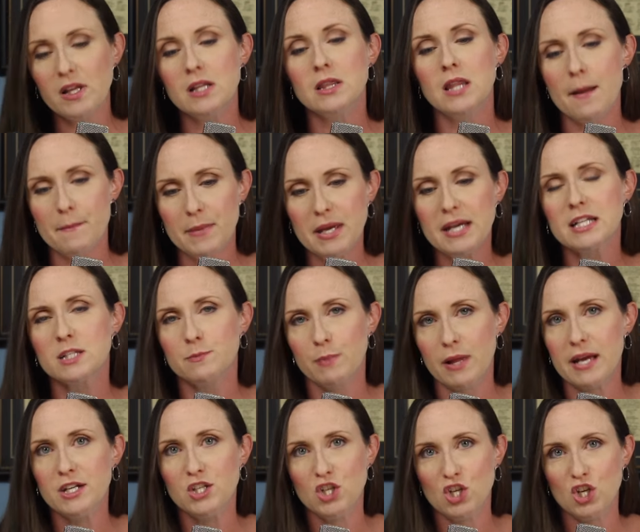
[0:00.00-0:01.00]
Let me
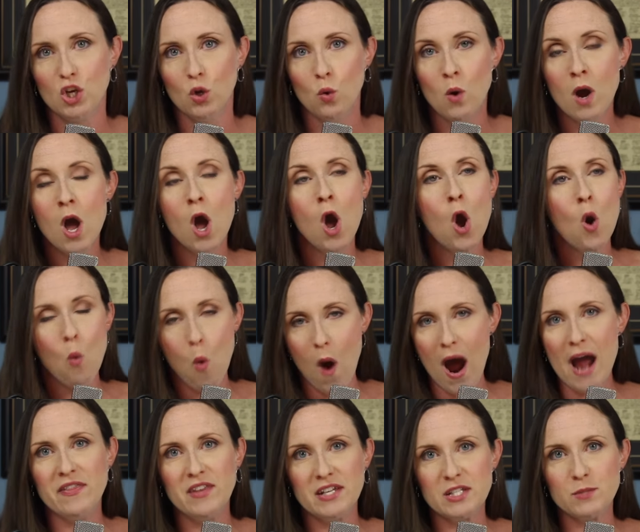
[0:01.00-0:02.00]
explain to you
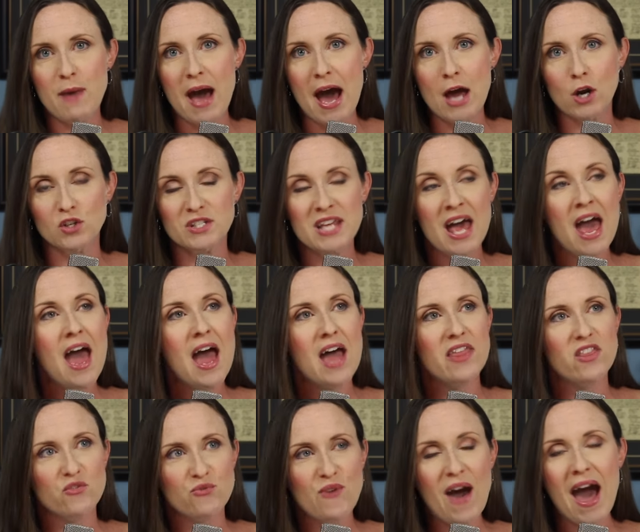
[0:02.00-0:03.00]
why this matters.
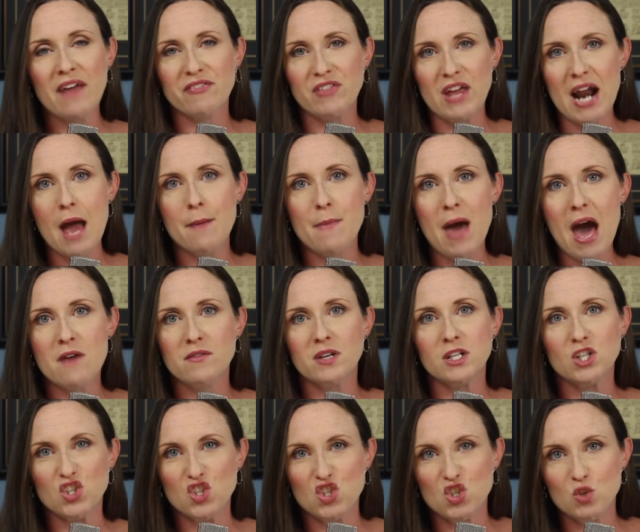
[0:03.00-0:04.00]
And the fact that I'm having
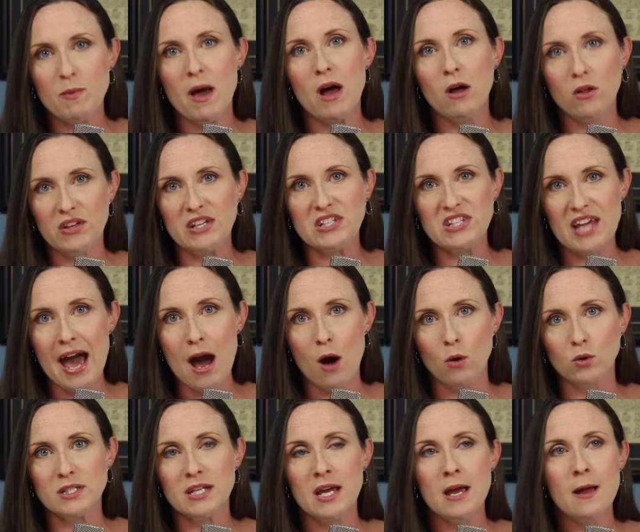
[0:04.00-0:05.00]
to spell this
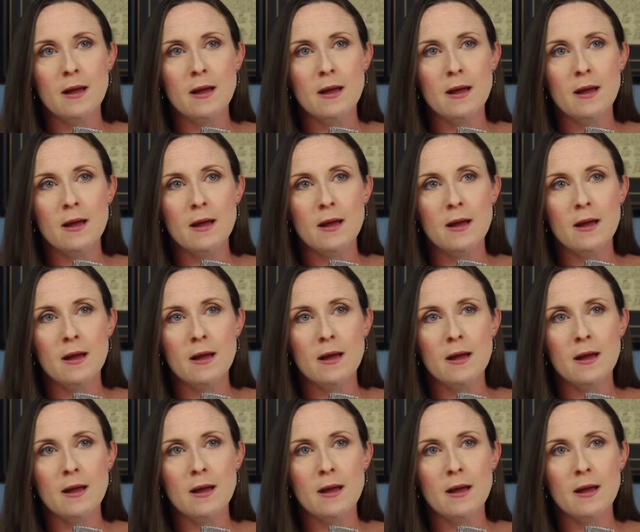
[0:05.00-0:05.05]
out